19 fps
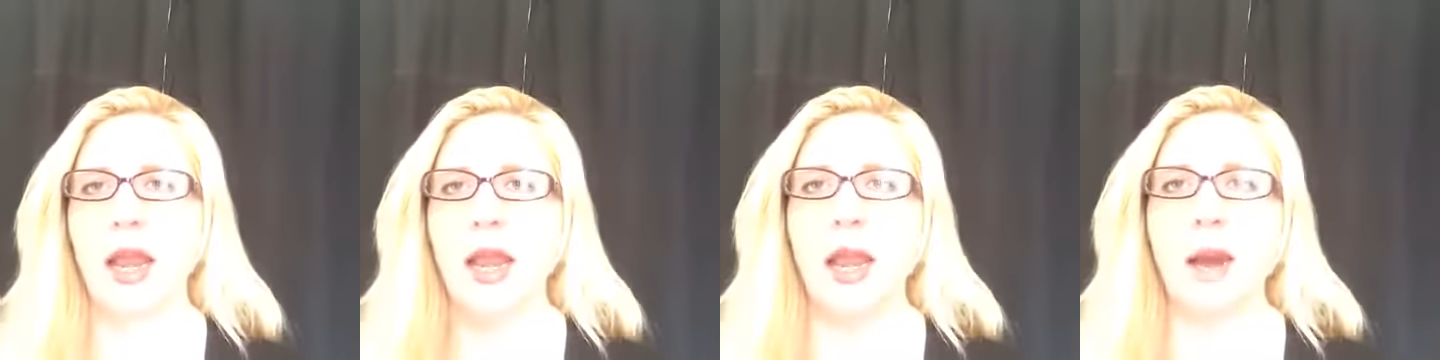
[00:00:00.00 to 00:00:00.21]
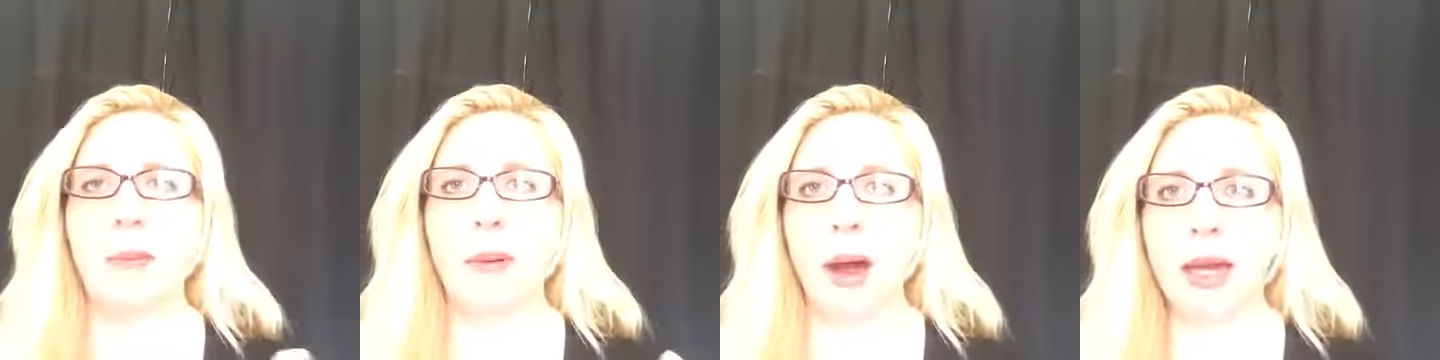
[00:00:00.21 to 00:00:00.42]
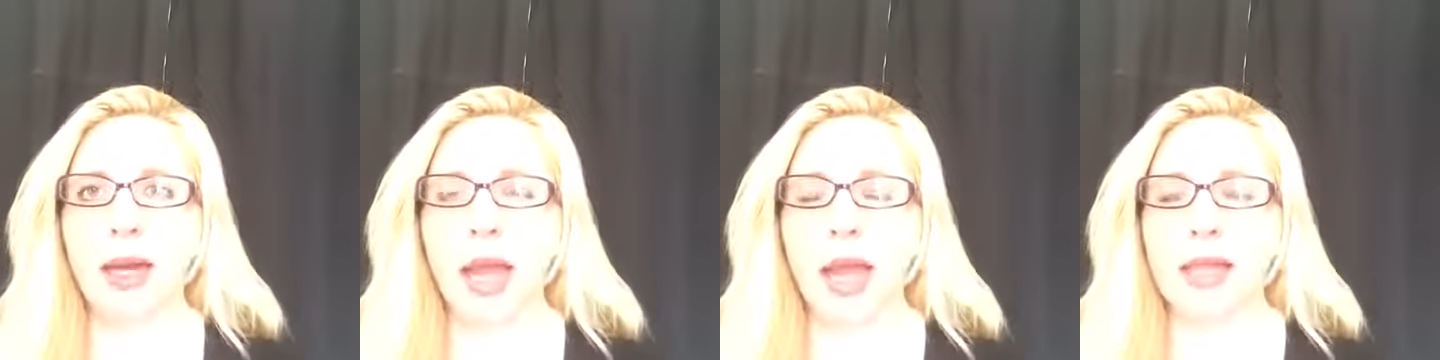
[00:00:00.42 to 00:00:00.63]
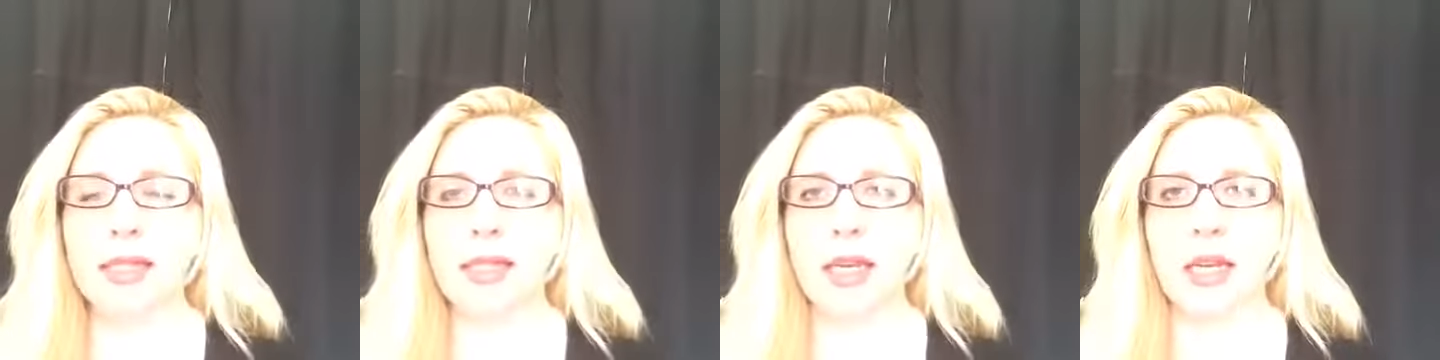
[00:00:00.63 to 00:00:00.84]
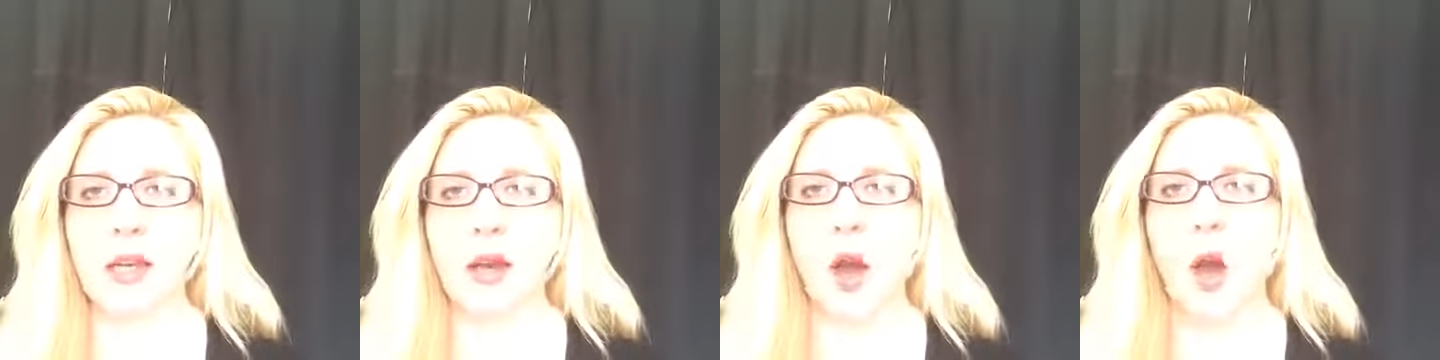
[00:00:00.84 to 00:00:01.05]
Now,
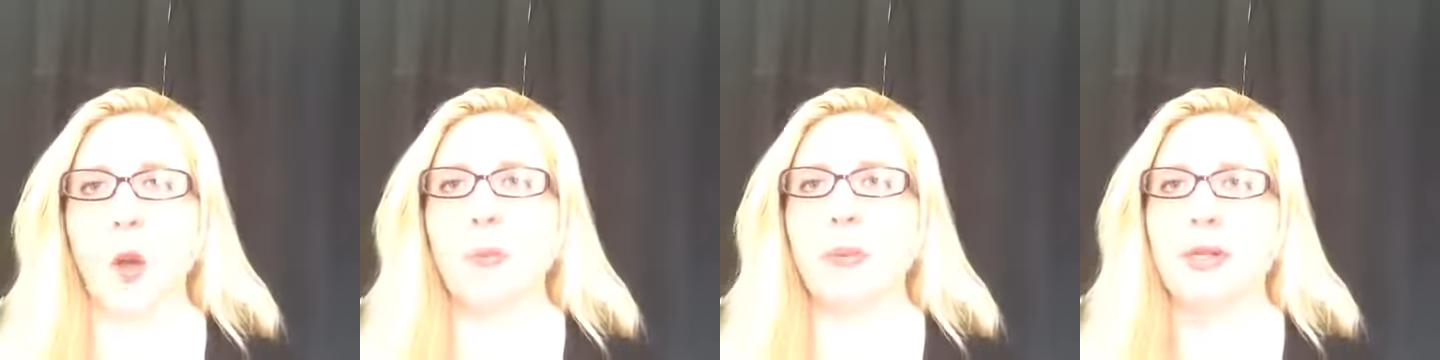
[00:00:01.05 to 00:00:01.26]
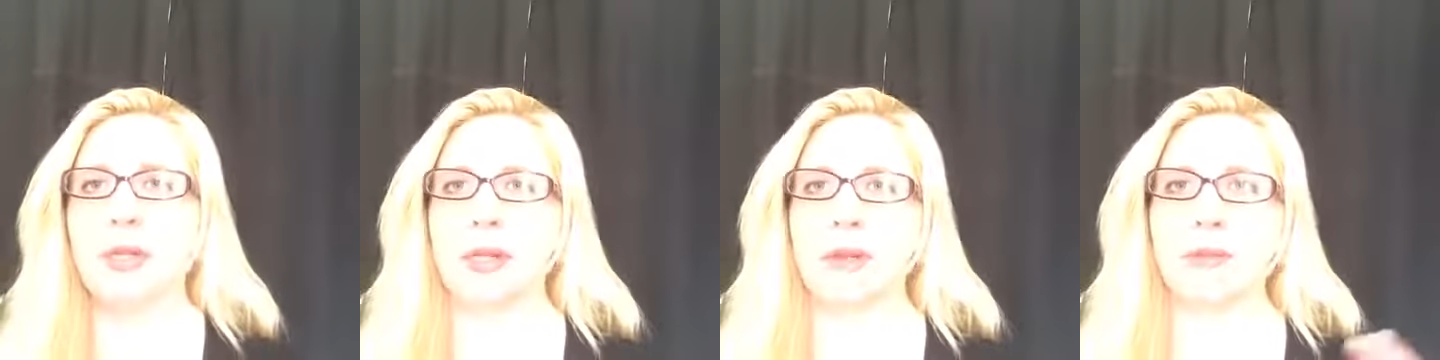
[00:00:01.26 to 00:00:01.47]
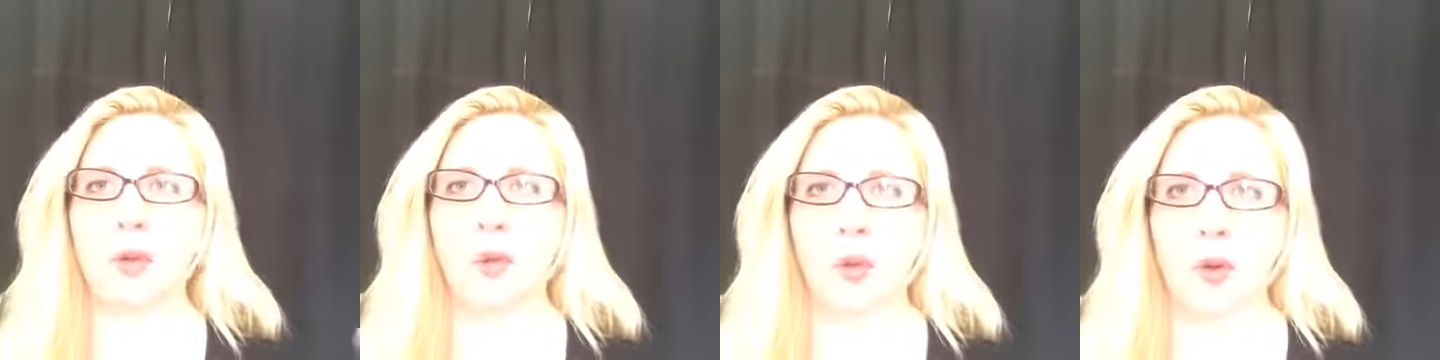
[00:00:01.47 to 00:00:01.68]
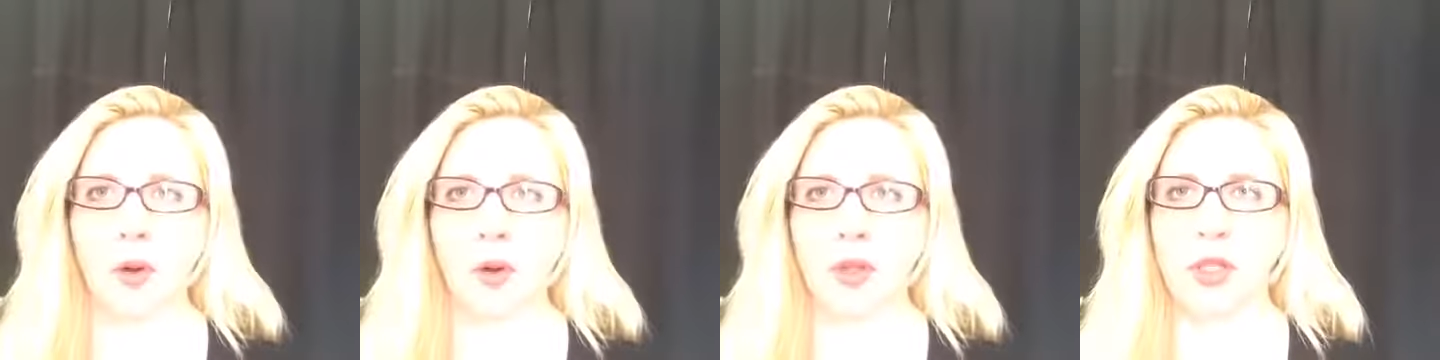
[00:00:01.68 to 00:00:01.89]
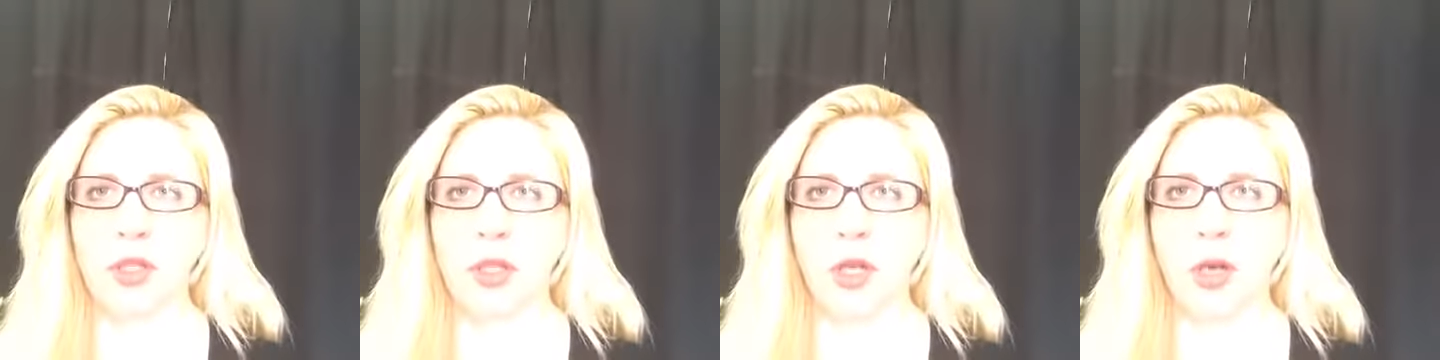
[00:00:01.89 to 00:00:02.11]
podcasting opens up the
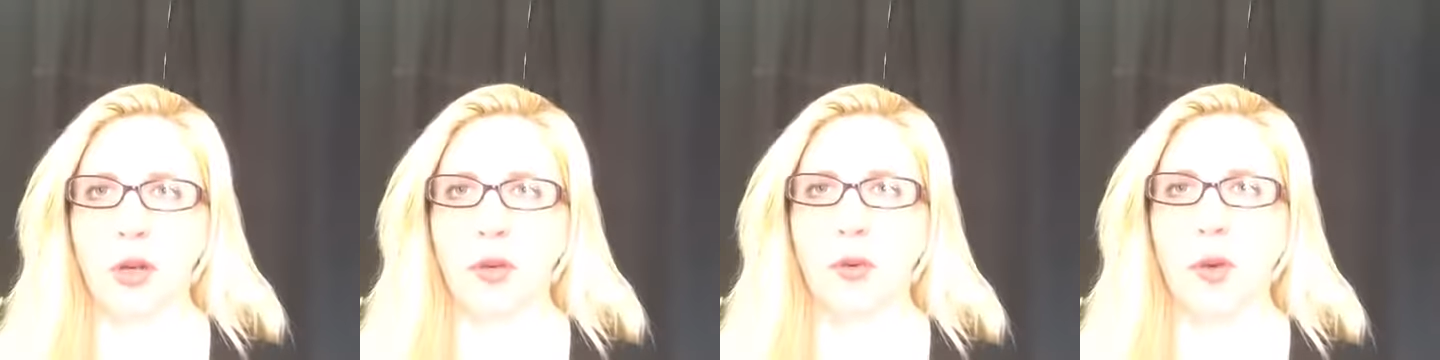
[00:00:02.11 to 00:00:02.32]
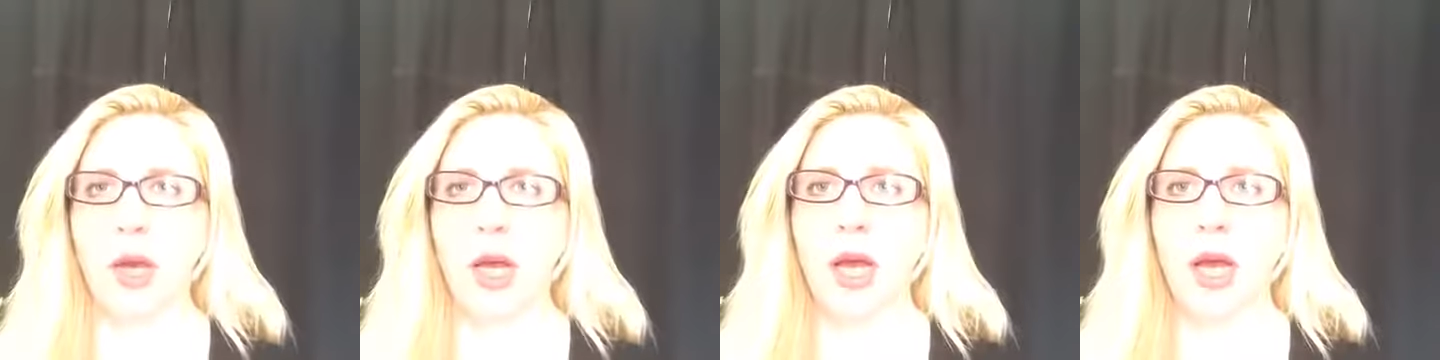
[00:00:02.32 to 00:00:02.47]
world to